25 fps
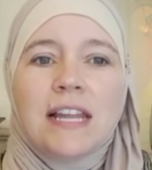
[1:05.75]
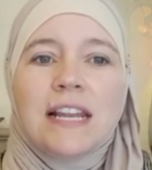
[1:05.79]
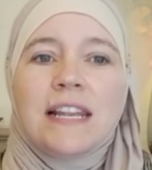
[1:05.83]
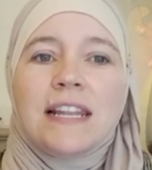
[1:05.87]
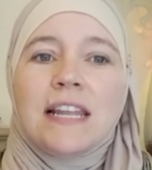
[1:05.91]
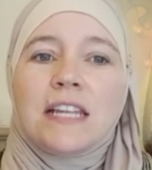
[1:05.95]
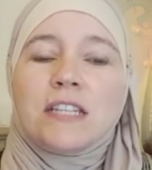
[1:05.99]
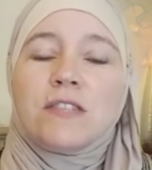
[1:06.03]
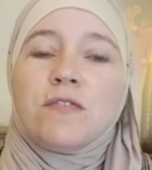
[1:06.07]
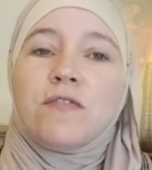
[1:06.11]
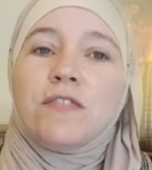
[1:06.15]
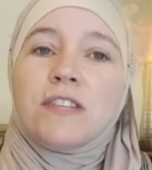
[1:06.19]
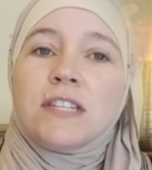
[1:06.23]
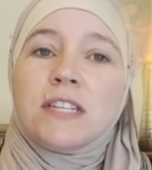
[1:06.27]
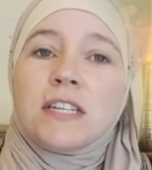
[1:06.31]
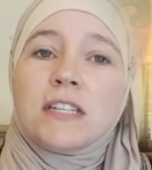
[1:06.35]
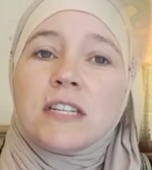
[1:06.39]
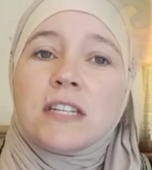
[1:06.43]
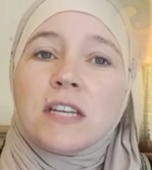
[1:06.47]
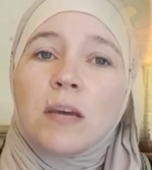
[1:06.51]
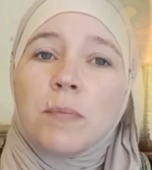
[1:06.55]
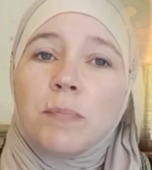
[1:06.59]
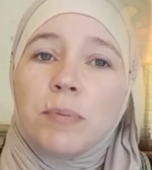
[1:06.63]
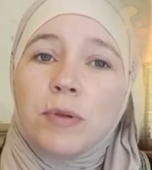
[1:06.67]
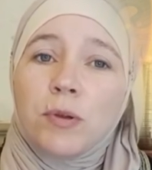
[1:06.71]
Let's visit
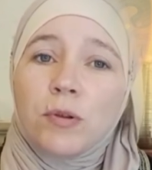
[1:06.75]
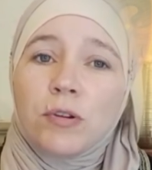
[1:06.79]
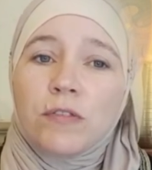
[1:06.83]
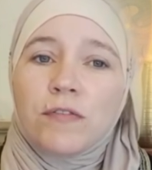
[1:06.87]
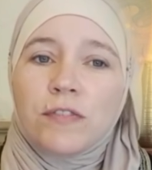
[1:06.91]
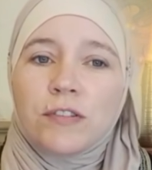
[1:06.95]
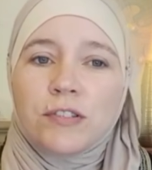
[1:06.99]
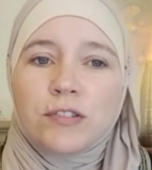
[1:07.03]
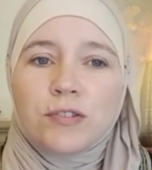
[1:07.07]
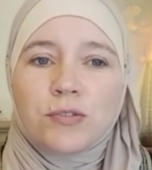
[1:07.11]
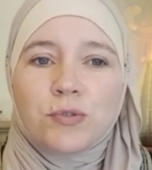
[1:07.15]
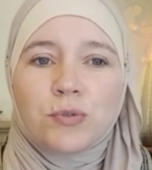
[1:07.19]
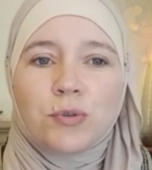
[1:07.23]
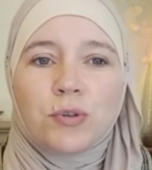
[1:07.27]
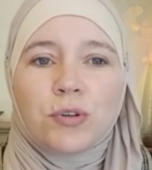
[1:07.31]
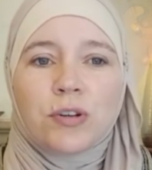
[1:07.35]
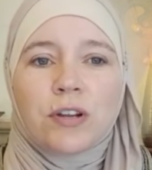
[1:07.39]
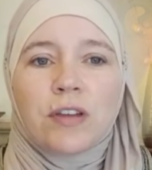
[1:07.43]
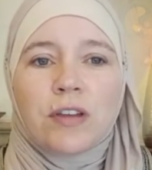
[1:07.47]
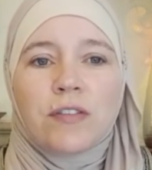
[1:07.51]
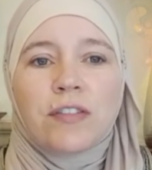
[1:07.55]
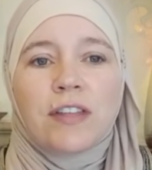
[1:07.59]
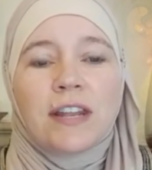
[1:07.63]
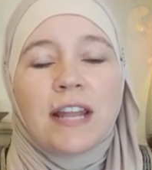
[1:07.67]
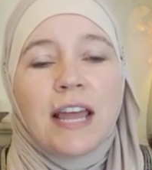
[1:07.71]
a beautiful
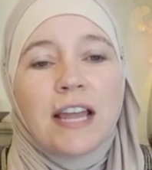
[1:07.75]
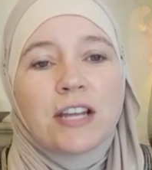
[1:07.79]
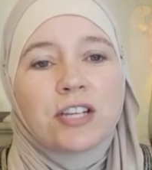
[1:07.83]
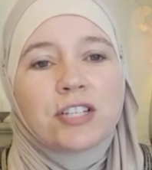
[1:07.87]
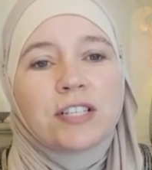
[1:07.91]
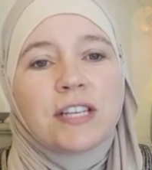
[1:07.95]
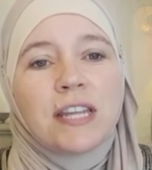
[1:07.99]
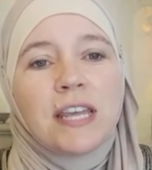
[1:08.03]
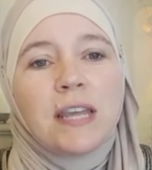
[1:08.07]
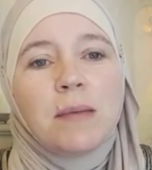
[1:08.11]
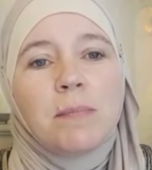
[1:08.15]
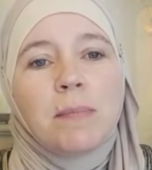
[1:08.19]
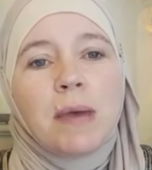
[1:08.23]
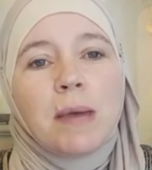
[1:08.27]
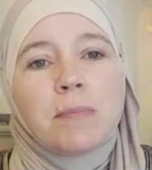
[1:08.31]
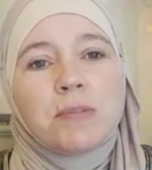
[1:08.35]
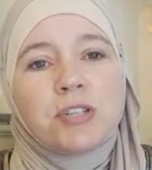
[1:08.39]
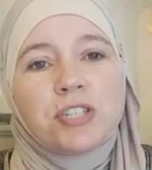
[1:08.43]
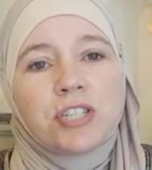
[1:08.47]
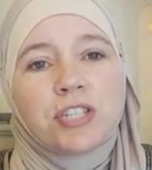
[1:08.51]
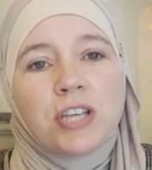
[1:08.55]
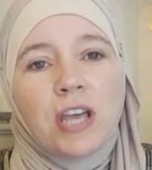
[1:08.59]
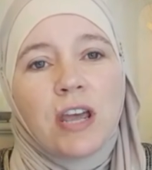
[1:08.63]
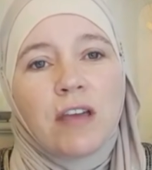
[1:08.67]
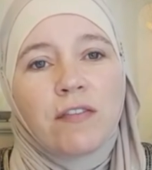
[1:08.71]
surah that actually Imam
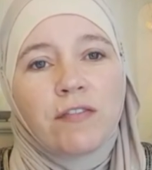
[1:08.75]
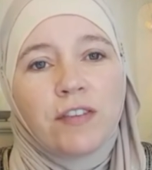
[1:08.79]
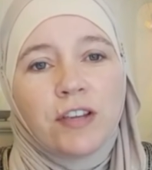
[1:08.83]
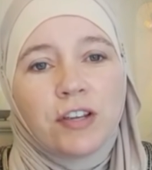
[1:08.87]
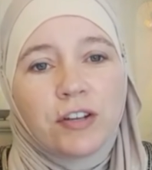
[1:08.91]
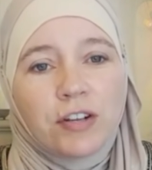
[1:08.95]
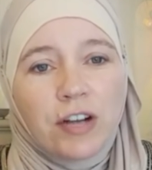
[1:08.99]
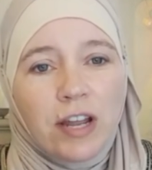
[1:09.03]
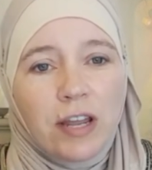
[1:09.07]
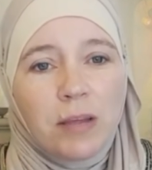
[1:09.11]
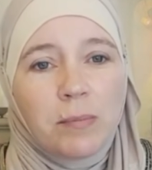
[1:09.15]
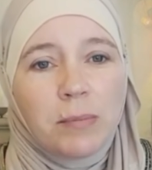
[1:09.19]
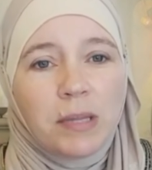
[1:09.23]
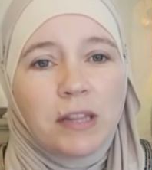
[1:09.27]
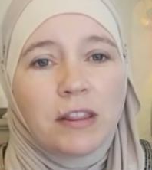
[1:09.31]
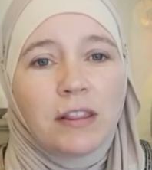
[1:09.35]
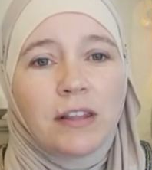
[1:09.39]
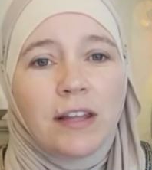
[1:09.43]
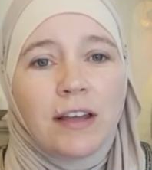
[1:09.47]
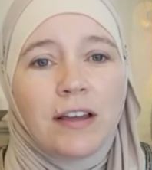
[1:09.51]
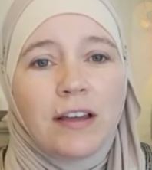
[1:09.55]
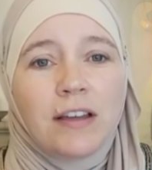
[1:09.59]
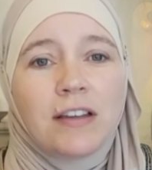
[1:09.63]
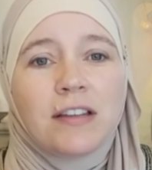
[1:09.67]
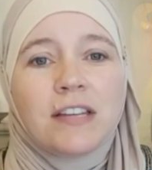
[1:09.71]
Shafi
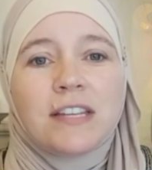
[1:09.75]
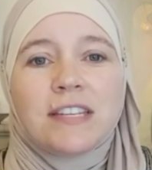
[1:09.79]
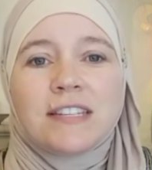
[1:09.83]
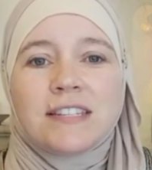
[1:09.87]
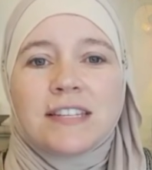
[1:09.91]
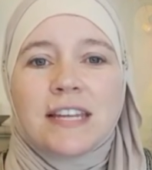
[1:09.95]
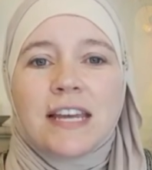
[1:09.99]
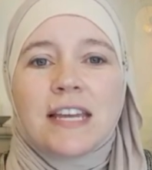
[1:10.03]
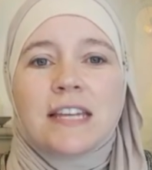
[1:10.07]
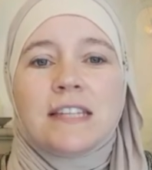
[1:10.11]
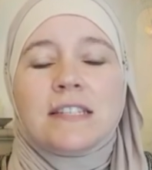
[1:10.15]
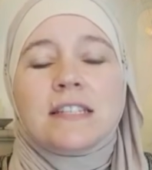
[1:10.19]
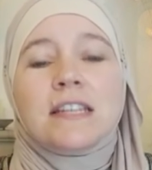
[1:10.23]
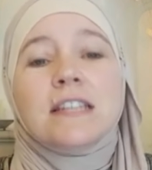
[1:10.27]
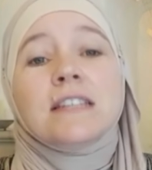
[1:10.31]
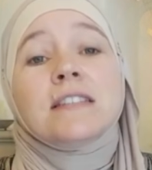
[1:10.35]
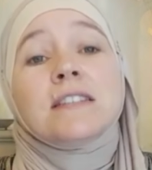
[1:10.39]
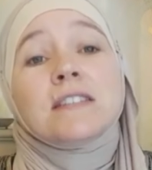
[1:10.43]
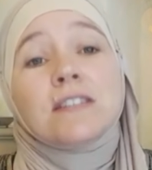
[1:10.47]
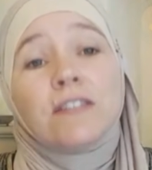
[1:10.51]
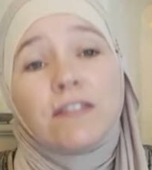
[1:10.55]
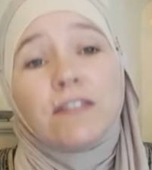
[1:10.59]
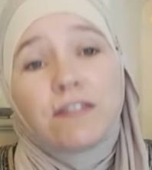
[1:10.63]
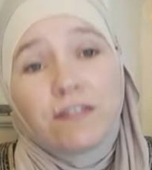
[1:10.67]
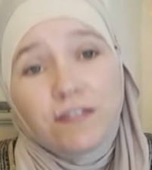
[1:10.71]
rahimahullah says
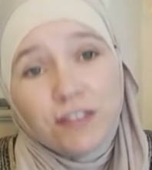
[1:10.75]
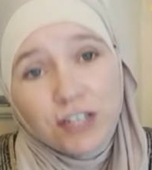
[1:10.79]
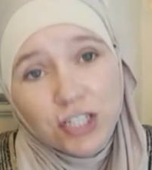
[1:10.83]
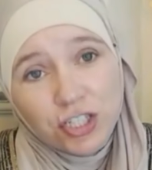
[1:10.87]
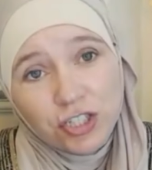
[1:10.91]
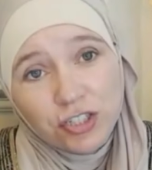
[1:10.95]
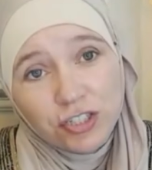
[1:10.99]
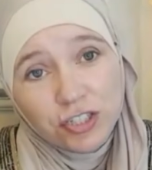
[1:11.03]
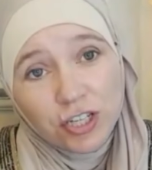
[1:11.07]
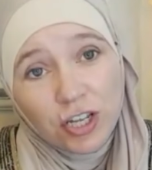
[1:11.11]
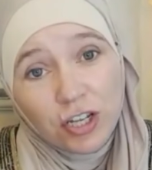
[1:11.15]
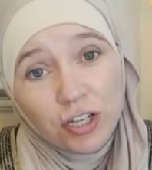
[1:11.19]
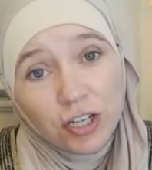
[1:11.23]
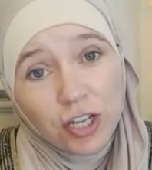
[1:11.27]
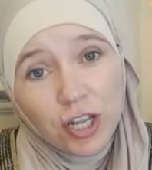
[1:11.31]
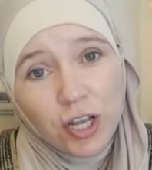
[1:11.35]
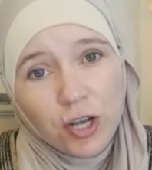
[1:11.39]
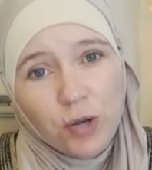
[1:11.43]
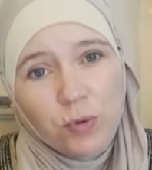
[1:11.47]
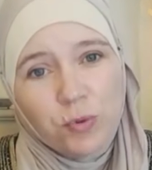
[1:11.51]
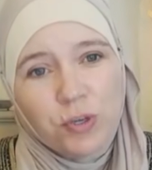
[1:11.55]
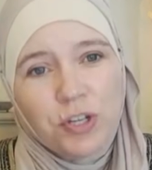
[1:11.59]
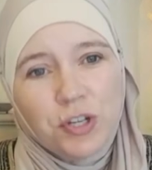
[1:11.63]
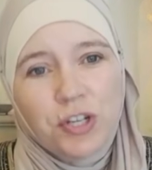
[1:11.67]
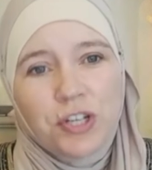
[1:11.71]
is sufficient
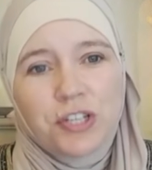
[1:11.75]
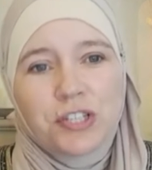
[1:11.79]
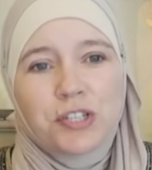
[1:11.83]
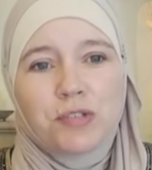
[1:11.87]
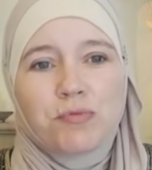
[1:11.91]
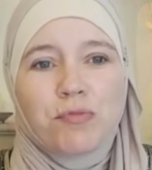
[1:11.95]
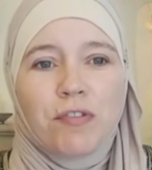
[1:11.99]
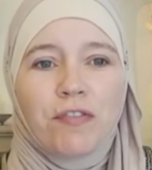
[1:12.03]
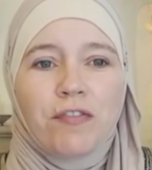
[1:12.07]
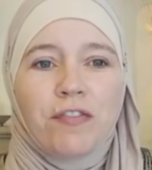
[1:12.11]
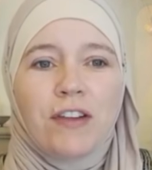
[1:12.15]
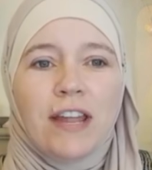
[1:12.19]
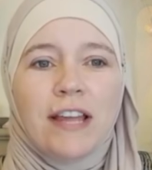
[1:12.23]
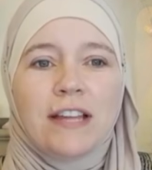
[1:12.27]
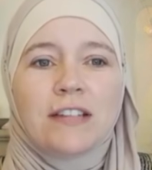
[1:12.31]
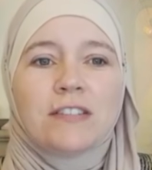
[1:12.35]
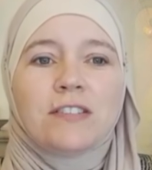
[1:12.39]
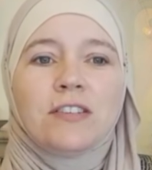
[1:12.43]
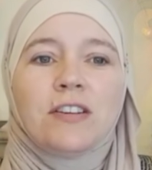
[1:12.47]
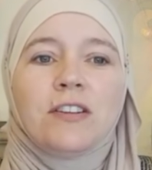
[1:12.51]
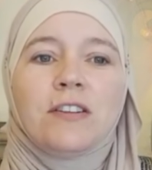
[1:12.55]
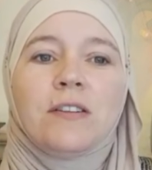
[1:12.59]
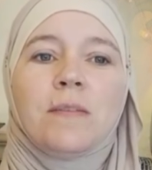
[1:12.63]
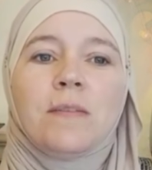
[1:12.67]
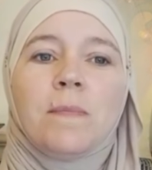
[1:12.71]
alone to
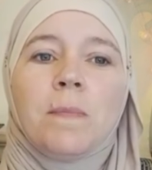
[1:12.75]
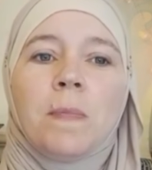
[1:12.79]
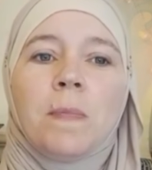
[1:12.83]
reflect on.